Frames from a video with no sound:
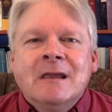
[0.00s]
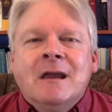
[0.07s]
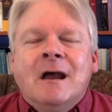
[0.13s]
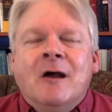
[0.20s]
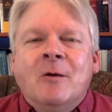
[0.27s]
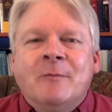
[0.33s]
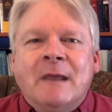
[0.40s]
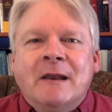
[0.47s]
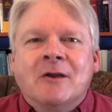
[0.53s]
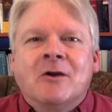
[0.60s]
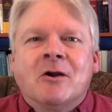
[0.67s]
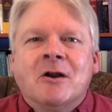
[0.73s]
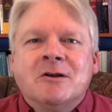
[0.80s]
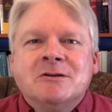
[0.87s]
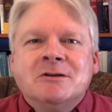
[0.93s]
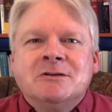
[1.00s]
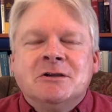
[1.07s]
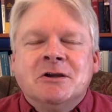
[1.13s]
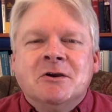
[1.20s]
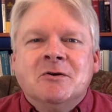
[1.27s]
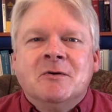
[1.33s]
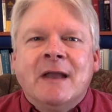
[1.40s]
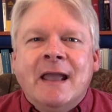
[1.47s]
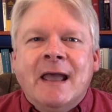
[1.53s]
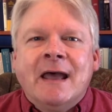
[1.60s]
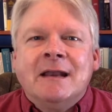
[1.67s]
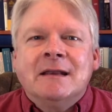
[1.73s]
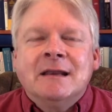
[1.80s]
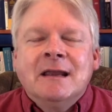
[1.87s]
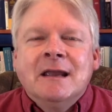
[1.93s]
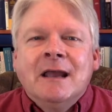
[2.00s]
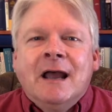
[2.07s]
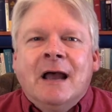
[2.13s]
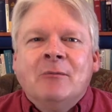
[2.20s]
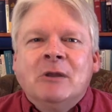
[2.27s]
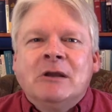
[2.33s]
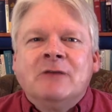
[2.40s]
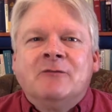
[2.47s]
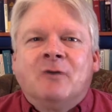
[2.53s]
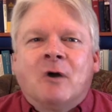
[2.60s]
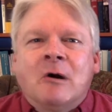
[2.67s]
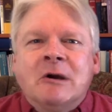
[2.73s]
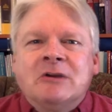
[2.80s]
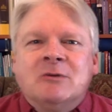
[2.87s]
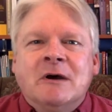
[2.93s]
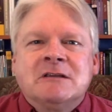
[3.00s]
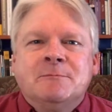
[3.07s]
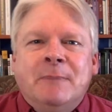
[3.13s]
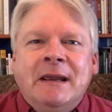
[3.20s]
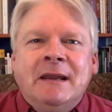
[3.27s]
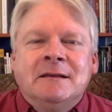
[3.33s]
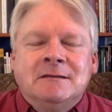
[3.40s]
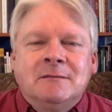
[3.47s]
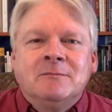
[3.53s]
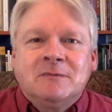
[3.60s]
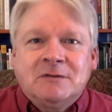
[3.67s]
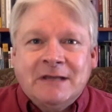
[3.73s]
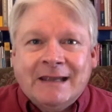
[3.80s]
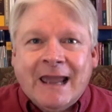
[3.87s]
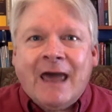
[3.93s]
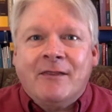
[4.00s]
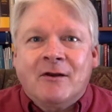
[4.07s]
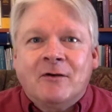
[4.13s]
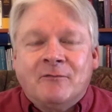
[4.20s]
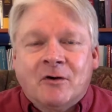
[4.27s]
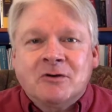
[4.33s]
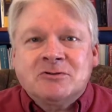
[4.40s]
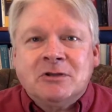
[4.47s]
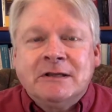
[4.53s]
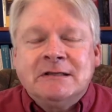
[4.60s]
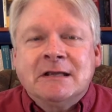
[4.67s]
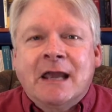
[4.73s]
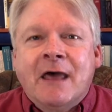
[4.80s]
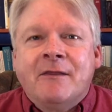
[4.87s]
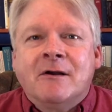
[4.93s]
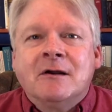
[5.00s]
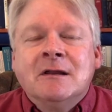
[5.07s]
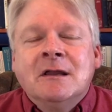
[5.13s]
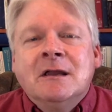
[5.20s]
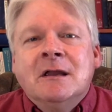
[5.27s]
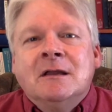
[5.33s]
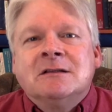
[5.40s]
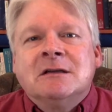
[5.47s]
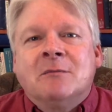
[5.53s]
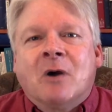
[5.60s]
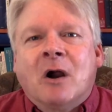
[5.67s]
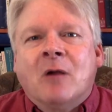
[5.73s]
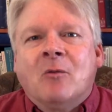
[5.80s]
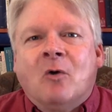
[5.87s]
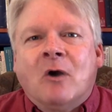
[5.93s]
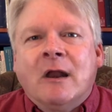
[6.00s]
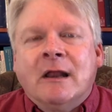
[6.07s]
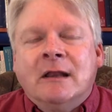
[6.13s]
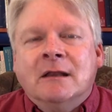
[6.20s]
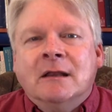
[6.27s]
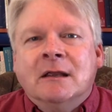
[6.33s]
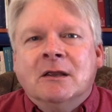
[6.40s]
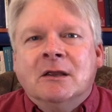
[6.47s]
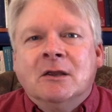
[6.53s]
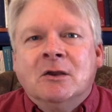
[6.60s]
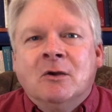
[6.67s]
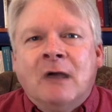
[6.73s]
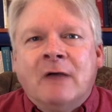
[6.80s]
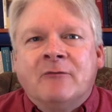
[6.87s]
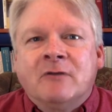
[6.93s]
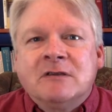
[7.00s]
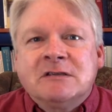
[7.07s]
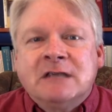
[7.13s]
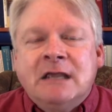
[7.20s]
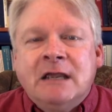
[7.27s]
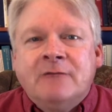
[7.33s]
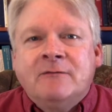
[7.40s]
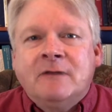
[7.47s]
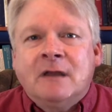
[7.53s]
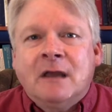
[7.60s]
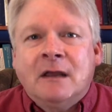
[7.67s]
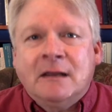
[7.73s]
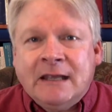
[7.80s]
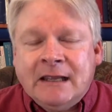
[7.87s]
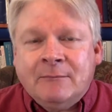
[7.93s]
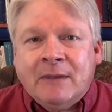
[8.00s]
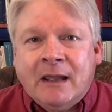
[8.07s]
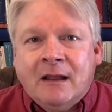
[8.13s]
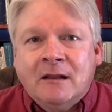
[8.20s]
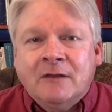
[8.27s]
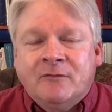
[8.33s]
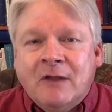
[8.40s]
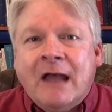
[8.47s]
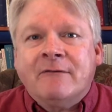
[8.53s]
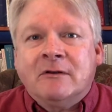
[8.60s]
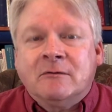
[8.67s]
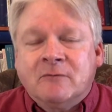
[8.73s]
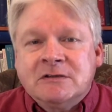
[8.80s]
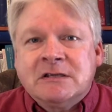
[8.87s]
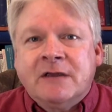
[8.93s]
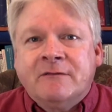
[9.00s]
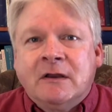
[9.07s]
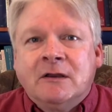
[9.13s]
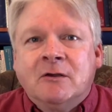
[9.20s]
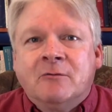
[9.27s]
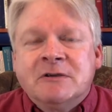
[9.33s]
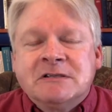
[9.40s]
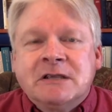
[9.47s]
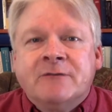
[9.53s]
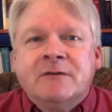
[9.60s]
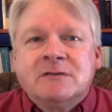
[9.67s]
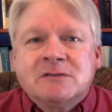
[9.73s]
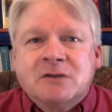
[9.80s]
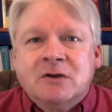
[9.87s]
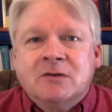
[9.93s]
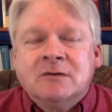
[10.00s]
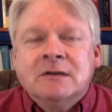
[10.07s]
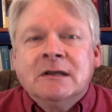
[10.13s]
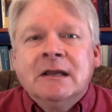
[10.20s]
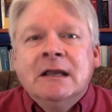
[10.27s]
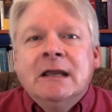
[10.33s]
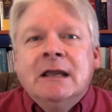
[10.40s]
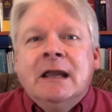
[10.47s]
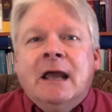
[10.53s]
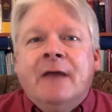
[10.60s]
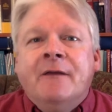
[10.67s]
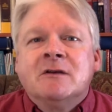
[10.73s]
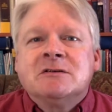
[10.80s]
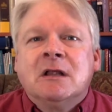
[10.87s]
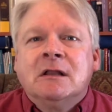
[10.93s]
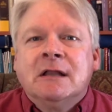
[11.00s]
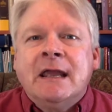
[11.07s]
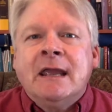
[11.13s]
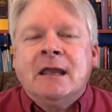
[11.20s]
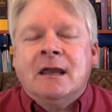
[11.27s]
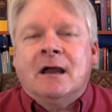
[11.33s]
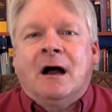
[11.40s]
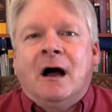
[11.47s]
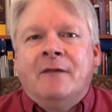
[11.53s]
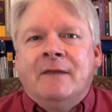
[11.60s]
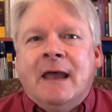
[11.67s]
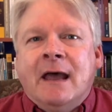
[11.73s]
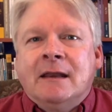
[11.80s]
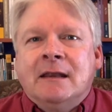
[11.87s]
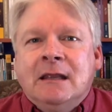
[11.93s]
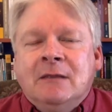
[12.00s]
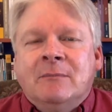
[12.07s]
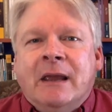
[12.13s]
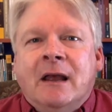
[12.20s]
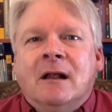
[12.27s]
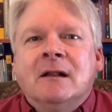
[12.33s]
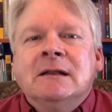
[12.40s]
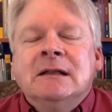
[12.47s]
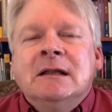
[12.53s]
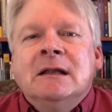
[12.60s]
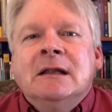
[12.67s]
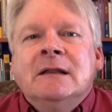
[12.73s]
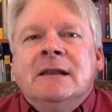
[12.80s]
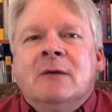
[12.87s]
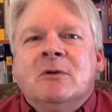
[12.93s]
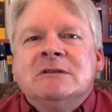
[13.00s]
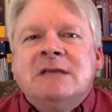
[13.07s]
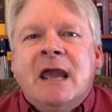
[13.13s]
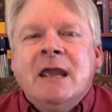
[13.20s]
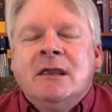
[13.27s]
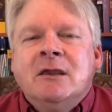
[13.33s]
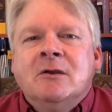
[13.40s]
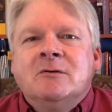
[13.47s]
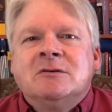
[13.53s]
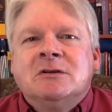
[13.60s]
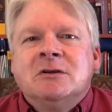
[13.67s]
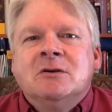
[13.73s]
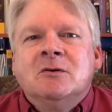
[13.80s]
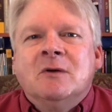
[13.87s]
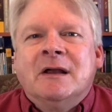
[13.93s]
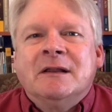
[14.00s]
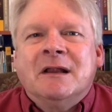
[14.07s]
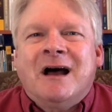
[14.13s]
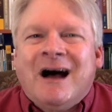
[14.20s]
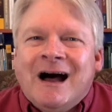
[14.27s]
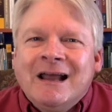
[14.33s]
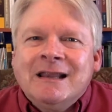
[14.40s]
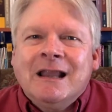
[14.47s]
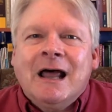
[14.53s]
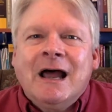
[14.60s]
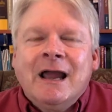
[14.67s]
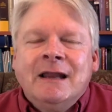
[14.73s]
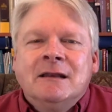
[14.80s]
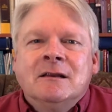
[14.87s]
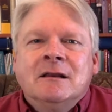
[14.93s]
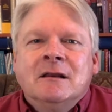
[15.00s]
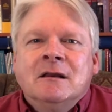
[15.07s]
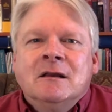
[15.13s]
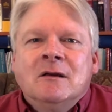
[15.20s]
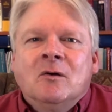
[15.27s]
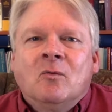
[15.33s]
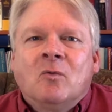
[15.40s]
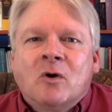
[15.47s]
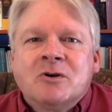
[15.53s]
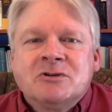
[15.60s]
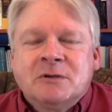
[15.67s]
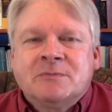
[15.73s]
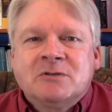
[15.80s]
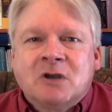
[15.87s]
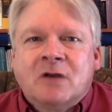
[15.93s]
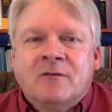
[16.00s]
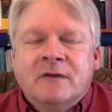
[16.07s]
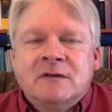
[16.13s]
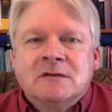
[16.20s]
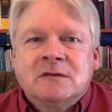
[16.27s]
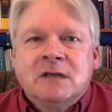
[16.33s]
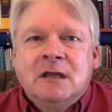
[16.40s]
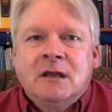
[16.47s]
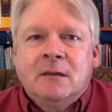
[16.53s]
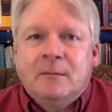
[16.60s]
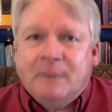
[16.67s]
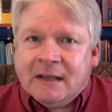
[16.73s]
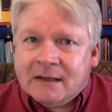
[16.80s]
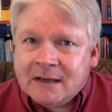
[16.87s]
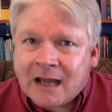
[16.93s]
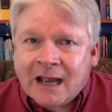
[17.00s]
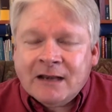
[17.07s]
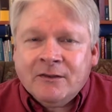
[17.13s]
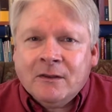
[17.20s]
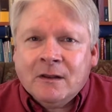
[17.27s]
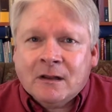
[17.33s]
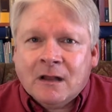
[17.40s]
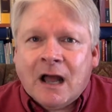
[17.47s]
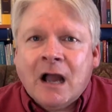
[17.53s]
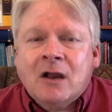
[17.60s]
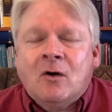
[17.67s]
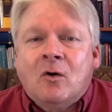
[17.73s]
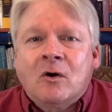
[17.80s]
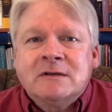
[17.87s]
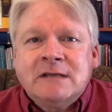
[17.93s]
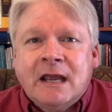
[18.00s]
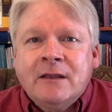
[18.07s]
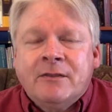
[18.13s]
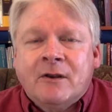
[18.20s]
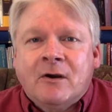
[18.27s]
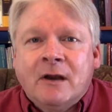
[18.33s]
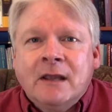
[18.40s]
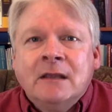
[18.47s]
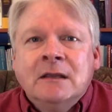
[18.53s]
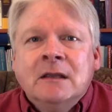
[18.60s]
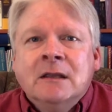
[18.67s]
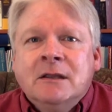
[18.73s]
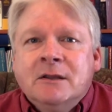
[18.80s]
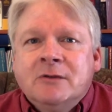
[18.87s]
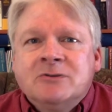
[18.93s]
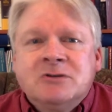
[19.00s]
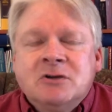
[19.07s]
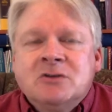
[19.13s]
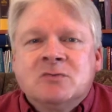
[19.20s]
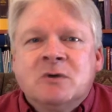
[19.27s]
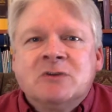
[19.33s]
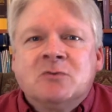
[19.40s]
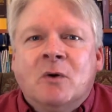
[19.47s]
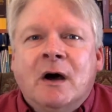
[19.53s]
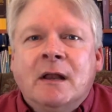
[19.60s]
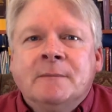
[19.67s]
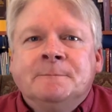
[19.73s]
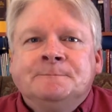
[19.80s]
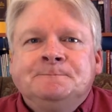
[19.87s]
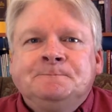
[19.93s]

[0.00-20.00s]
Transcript: I hope that encourages you, and I'm looking forward to us being together, virtually together, tomorrow morning. You have received an email. If you haven't received it, you'll receive it soon. And there's a link on that email that will take you to an online worship service, be it 9 o'clock or 10:30. You choose which one.